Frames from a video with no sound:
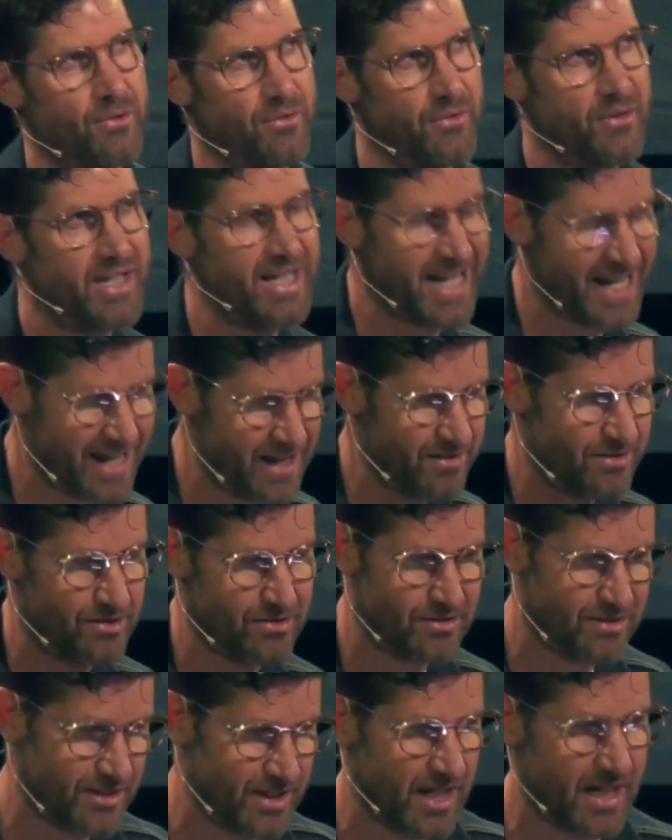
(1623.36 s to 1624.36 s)
3
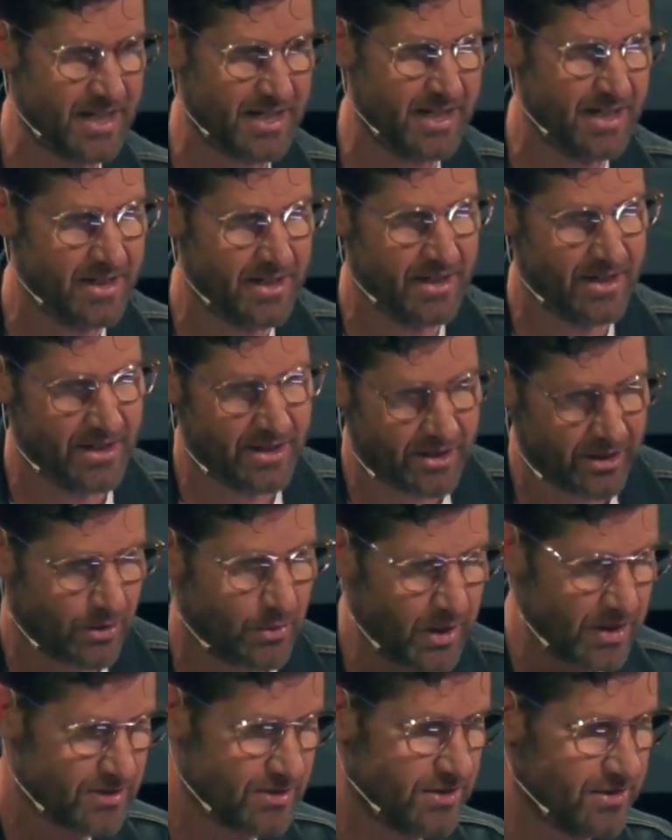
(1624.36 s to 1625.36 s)
answers that
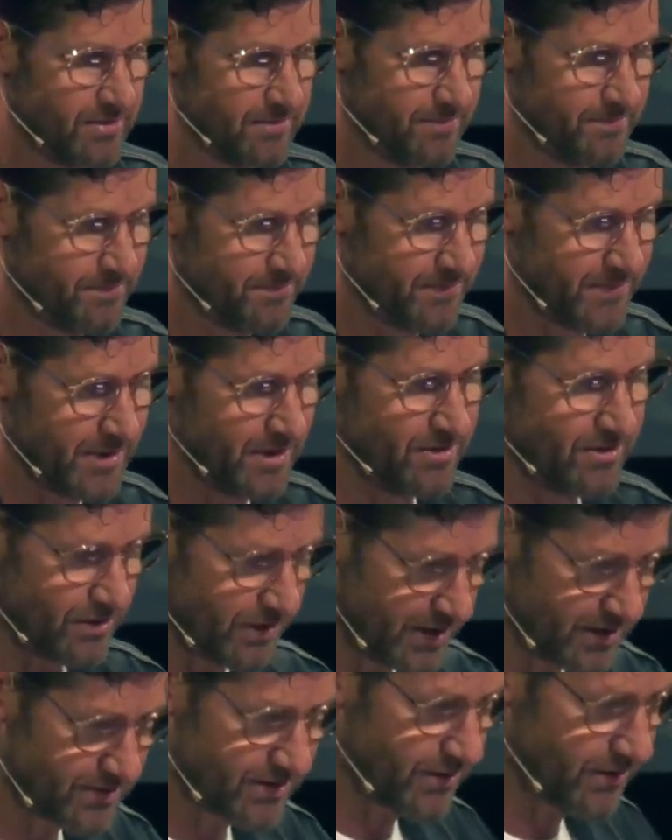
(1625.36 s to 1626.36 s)
question. So
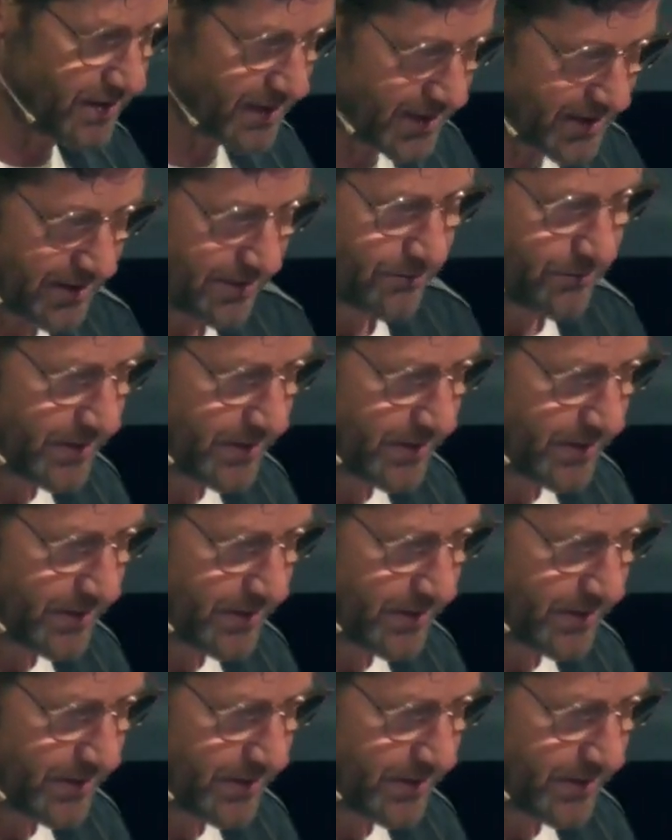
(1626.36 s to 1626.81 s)
let's go ahead and